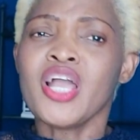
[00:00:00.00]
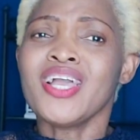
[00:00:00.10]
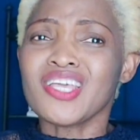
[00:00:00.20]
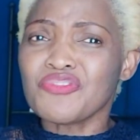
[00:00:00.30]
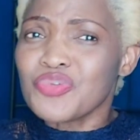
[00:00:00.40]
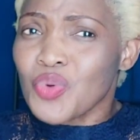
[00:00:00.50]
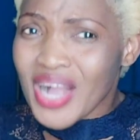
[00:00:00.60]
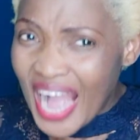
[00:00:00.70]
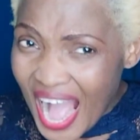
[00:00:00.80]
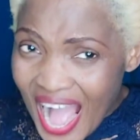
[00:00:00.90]
If you
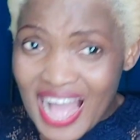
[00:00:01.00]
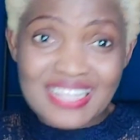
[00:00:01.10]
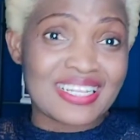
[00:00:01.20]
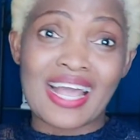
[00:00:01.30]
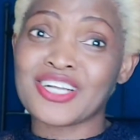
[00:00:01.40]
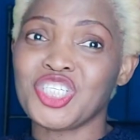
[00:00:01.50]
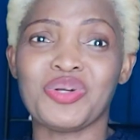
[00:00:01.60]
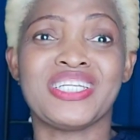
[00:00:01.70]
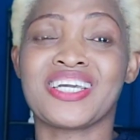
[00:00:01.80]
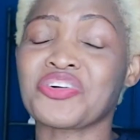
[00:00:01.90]
can
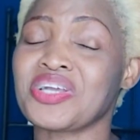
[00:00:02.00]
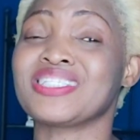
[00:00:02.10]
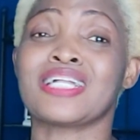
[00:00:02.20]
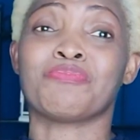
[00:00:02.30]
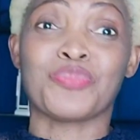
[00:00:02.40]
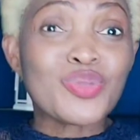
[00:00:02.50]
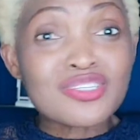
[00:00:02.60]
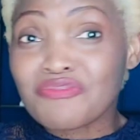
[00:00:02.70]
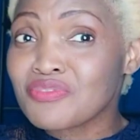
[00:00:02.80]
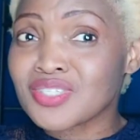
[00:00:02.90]
actually create that
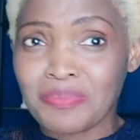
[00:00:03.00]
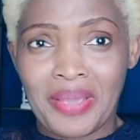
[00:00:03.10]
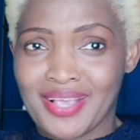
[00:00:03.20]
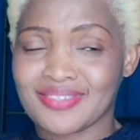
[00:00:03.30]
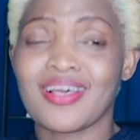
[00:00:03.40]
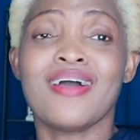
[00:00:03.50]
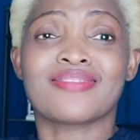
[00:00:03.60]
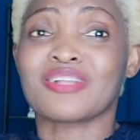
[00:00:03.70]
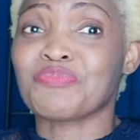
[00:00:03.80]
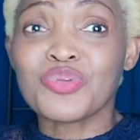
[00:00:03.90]
beautiful space,
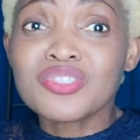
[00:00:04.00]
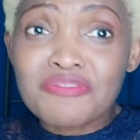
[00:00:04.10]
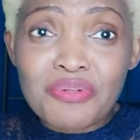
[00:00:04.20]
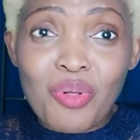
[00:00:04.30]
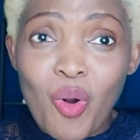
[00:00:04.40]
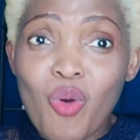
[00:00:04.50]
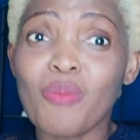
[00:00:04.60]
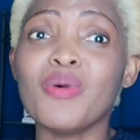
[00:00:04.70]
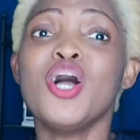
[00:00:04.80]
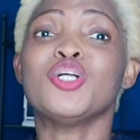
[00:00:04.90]
that beautiful home
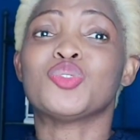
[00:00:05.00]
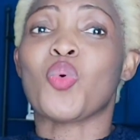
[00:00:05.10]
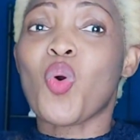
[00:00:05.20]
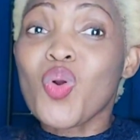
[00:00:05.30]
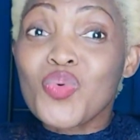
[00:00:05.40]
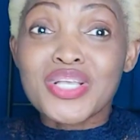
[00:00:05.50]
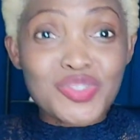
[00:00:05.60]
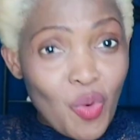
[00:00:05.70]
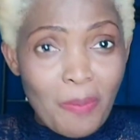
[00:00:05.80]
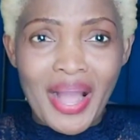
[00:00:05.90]
to always
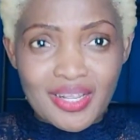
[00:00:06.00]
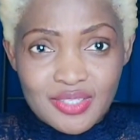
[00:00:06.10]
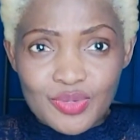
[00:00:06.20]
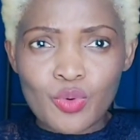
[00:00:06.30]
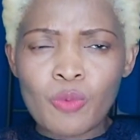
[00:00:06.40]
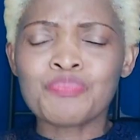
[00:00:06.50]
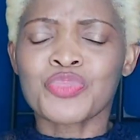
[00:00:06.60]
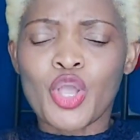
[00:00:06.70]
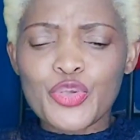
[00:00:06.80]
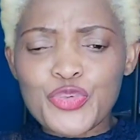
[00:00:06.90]
go back to,
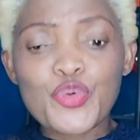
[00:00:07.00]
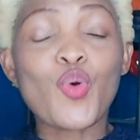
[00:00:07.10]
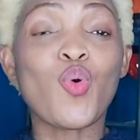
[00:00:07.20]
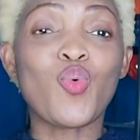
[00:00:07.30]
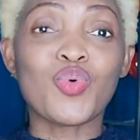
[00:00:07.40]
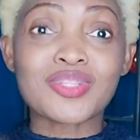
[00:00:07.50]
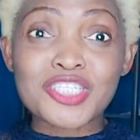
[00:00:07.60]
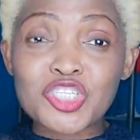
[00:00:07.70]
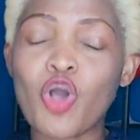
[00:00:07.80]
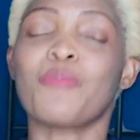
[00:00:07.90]
you will
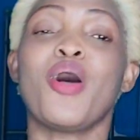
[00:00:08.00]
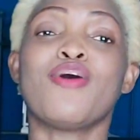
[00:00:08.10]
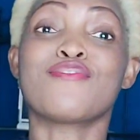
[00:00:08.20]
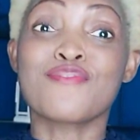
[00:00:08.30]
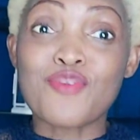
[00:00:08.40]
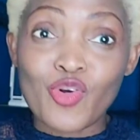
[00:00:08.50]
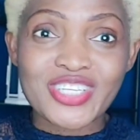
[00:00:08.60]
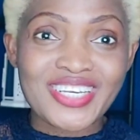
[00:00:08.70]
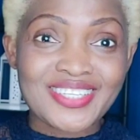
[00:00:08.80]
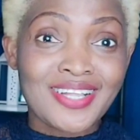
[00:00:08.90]
stop
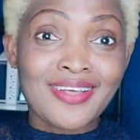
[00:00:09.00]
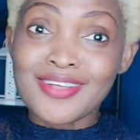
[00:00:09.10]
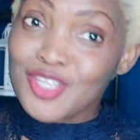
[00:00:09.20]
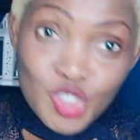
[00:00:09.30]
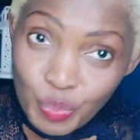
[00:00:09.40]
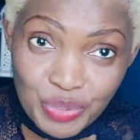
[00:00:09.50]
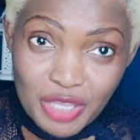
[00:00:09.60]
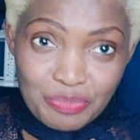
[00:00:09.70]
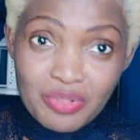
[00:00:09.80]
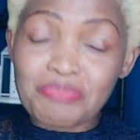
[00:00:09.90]
running to
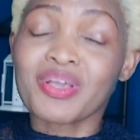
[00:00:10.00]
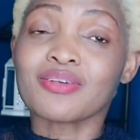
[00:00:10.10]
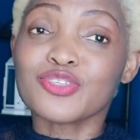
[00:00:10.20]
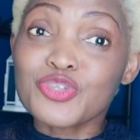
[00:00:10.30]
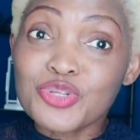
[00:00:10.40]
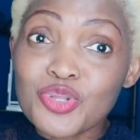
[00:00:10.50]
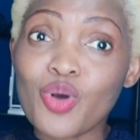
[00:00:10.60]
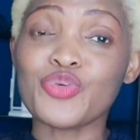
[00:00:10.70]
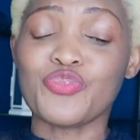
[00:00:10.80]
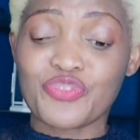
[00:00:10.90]
people because you know
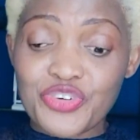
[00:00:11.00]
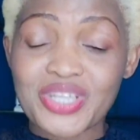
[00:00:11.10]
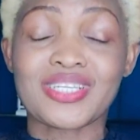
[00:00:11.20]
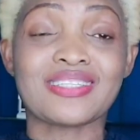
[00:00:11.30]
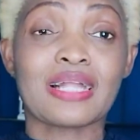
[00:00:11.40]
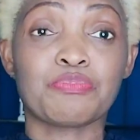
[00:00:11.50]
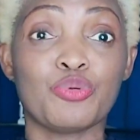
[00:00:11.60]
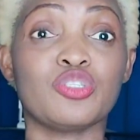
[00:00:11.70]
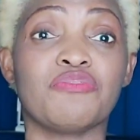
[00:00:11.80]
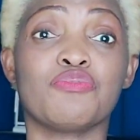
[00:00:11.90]
you've created that
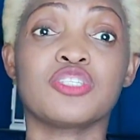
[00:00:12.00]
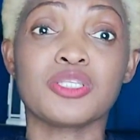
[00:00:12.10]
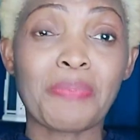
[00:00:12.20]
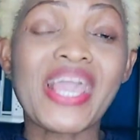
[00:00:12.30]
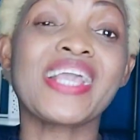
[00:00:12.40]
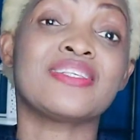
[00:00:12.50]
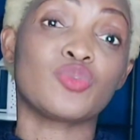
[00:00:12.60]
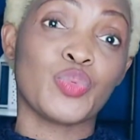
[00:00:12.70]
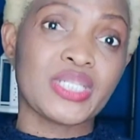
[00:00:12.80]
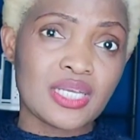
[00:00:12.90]
beautiful space
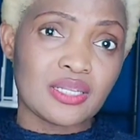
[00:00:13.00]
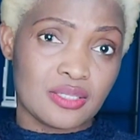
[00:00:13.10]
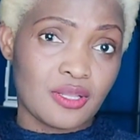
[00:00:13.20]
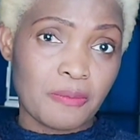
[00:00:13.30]
within.